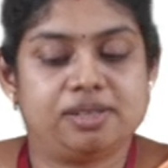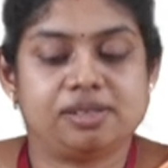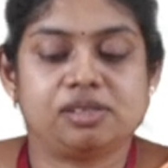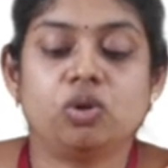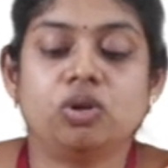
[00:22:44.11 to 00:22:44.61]

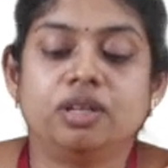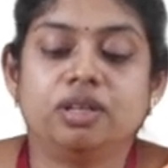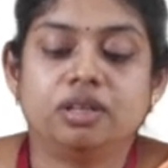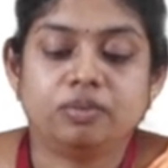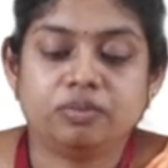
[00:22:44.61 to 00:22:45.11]
So
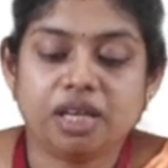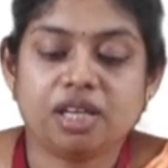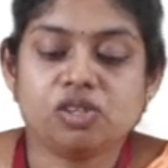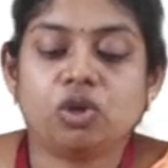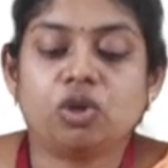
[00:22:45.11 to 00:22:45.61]

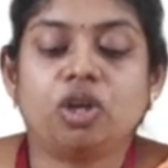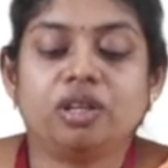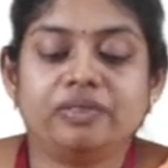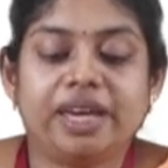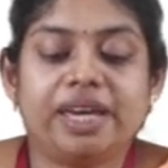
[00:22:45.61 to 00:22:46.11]
these are all
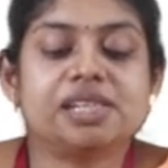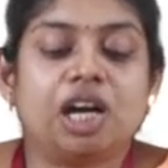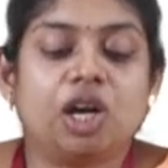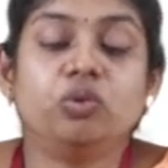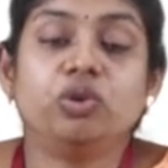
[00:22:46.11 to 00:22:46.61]
ways
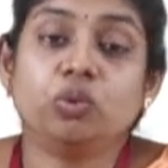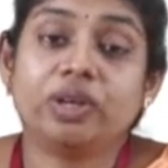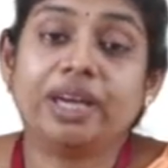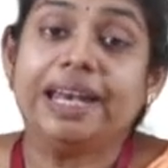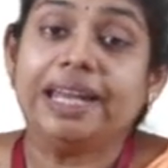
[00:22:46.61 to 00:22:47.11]
how you
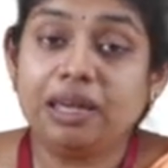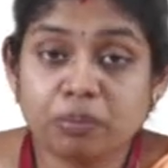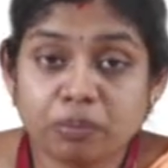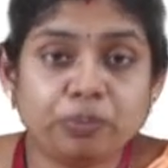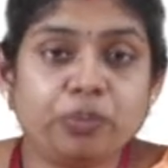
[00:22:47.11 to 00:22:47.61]
can
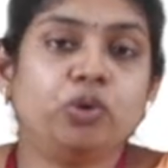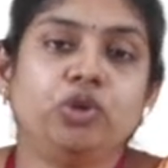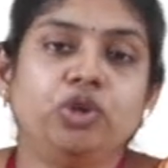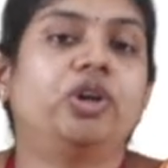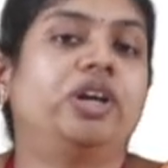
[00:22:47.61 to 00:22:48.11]
improve
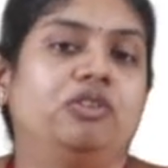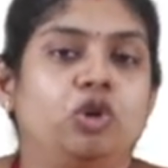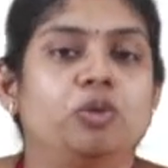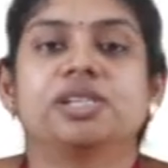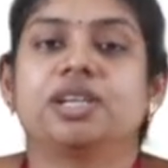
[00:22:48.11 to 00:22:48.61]
your
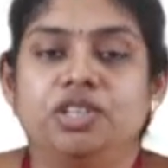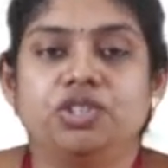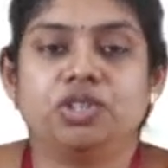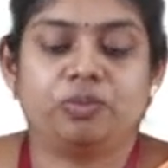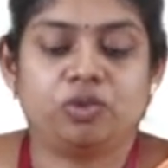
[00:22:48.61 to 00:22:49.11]
DevOps culture.
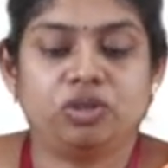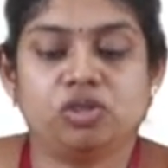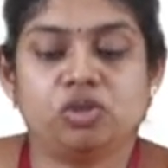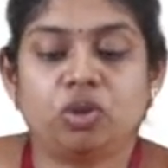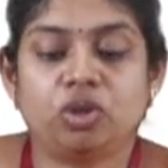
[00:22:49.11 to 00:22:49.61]
So these
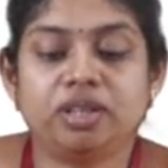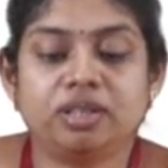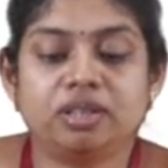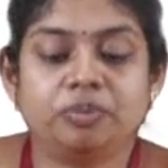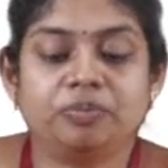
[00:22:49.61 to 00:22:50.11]
are all
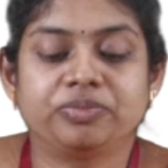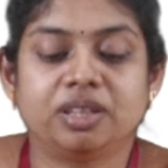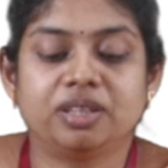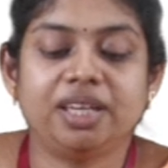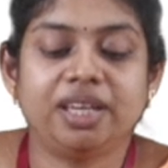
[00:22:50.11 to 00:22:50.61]
the
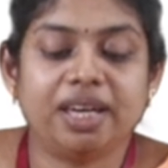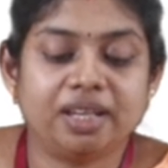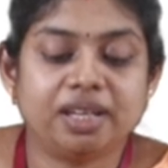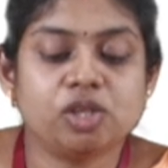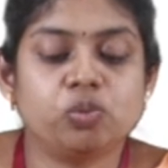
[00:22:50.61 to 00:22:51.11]
key
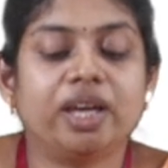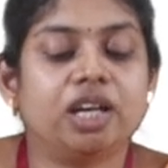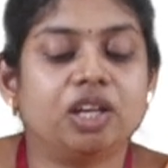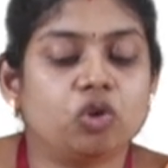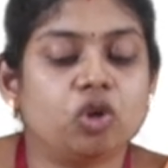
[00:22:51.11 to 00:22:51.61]
areas where
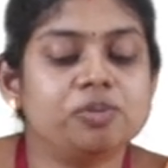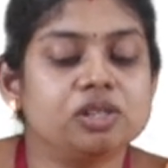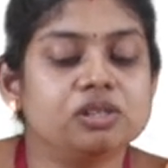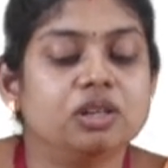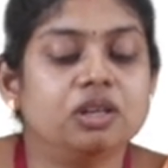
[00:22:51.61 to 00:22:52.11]
DevOps
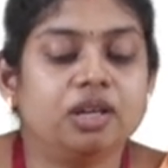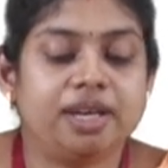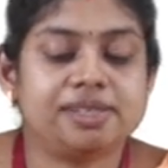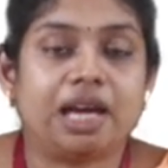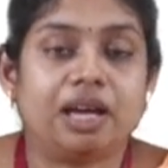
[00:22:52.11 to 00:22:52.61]
is
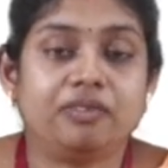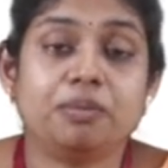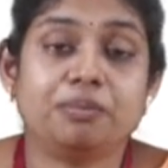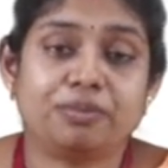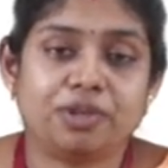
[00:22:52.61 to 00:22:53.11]
having
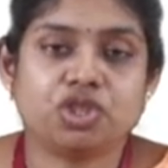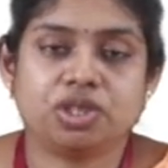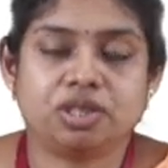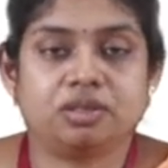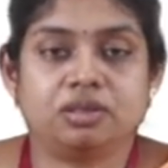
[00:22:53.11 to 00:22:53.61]
much
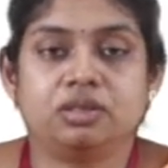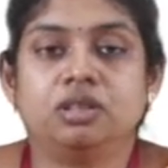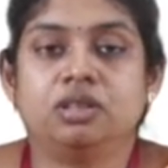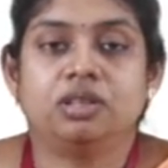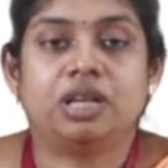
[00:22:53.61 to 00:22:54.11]

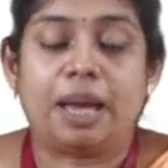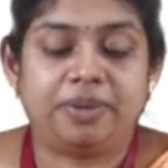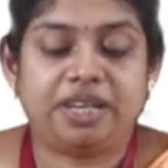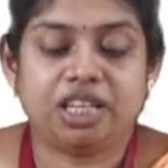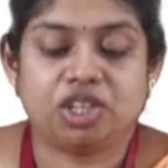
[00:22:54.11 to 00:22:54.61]

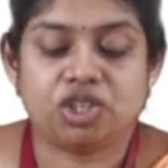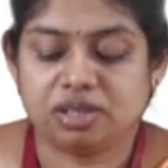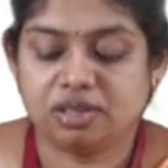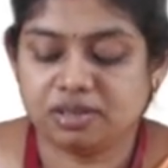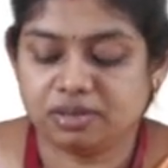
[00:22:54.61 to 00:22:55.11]
applications.